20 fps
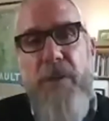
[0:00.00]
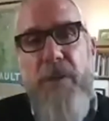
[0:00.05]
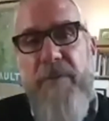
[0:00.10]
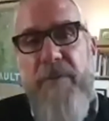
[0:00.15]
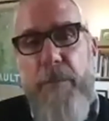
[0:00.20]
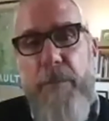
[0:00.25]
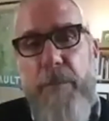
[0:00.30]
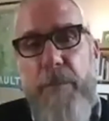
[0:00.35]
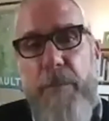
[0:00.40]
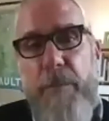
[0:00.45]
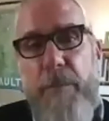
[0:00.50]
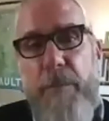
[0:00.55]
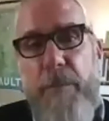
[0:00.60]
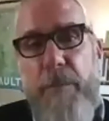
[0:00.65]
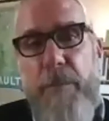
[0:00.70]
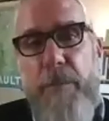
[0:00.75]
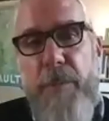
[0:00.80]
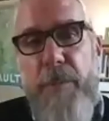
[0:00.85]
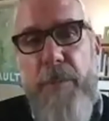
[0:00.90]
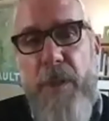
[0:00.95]

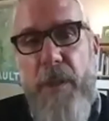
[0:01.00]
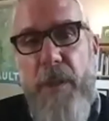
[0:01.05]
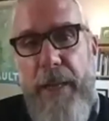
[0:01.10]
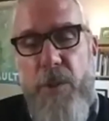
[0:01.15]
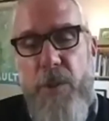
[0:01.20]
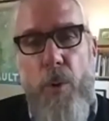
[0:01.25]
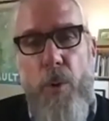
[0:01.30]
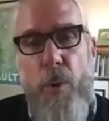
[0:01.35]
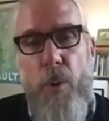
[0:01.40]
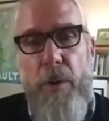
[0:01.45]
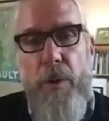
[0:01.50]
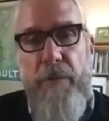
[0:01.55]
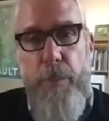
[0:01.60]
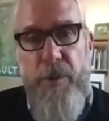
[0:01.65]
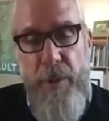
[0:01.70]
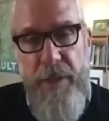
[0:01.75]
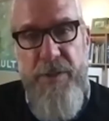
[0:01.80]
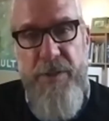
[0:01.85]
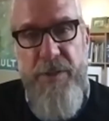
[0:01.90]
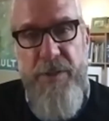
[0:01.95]
mostly from the last
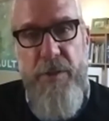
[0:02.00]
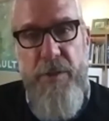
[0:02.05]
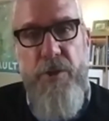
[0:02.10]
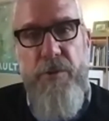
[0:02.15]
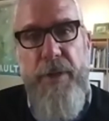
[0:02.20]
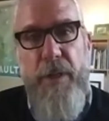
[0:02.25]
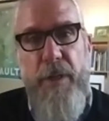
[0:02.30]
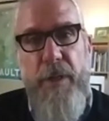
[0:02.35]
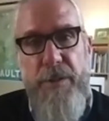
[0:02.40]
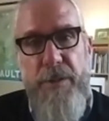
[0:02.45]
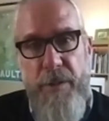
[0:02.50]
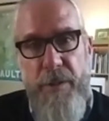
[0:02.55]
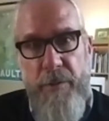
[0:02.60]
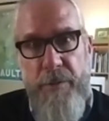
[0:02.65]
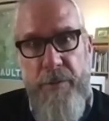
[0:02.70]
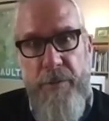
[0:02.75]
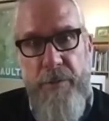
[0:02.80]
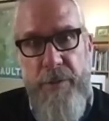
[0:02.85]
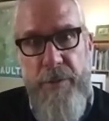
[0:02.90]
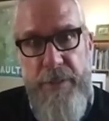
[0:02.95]
quarter of the 20th
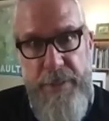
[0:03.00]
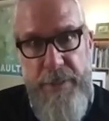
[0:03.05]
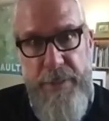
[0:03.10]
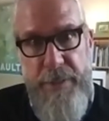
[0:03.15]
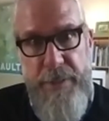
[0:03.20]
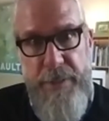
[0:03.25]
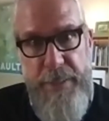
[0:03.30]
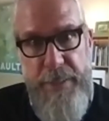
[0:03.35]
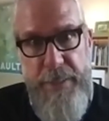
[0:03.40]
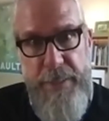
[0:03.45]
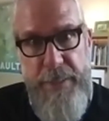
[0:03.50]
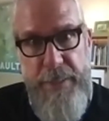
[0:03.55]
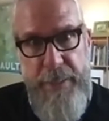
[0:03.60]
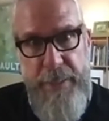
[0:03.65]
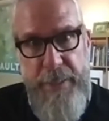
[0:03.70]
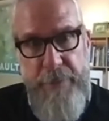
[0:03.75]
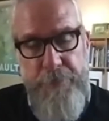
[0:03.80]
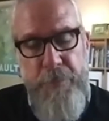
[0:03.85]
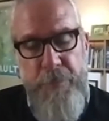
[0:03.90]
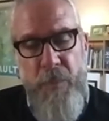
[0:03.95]
century
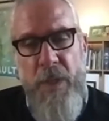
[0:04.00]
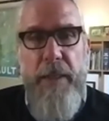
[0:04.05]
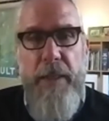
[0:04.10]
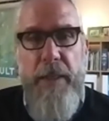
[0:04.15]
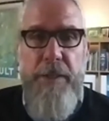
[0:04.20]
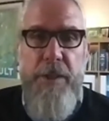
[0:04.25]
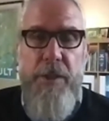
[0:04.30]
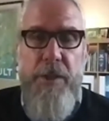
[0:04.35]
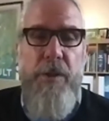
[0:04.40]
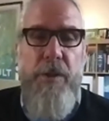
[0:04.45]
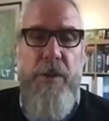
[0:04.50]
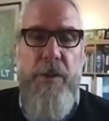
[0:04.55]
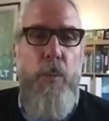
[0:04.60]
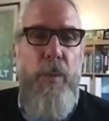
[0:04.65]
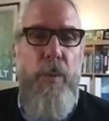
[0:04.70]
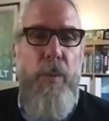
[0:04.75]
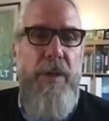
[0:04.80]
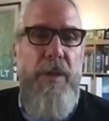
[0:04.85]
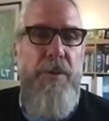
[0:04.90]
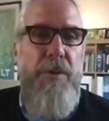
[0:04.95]
until today.
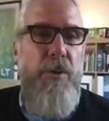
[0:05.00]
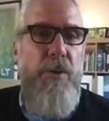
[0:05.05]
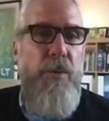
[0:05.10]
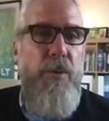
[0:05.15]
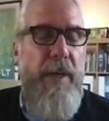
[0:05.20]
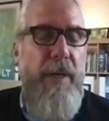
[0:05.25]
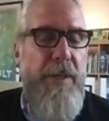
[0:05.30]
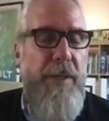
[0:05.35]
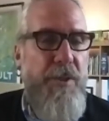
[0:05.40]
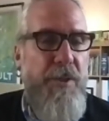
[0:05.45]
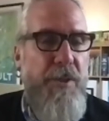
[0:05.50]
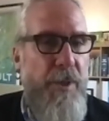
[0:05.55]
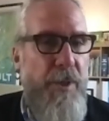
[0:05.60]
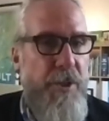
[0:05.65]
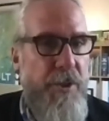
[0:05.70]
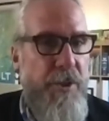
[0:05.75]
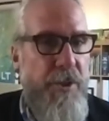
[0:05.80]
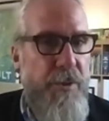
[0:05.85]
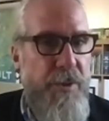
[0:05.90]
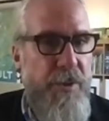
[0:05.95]
In addition,
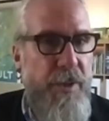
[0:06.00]
we do